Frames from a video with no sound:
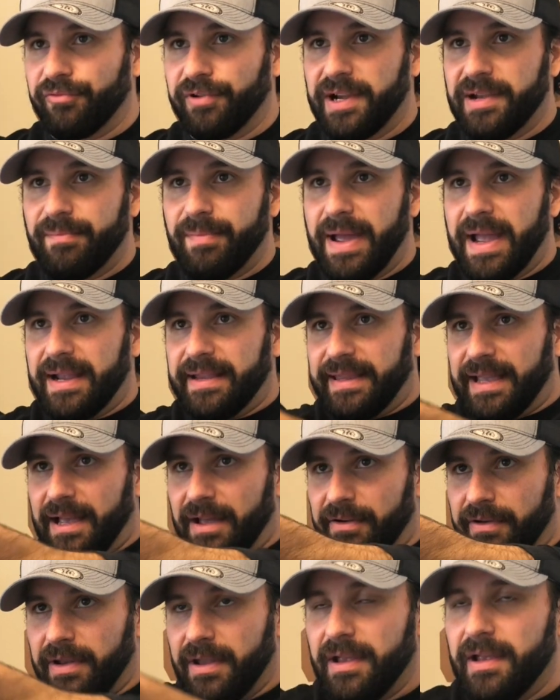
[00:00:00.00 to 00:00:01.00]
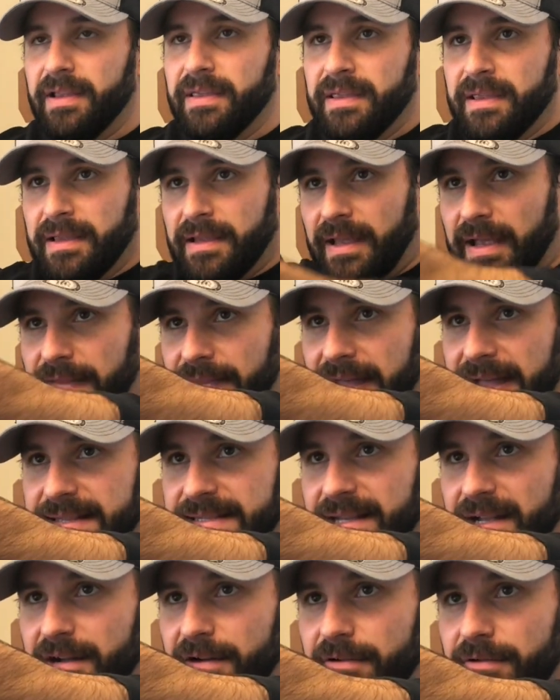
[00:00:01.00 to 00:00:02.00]
right back down. And
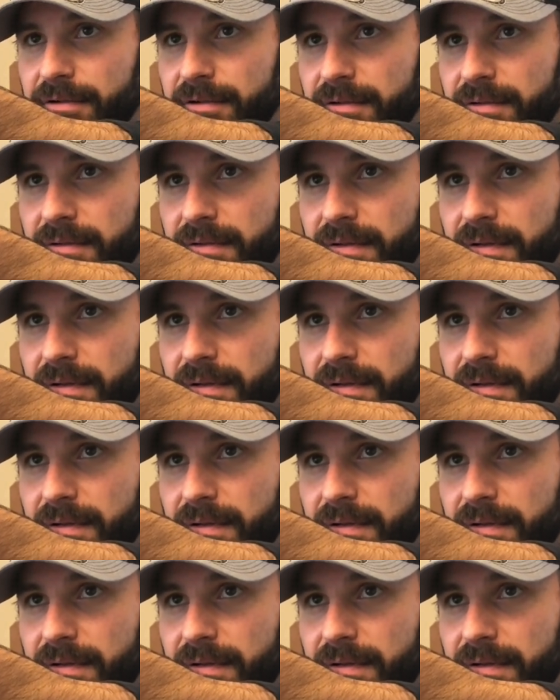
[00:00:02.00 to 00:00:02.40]
that's how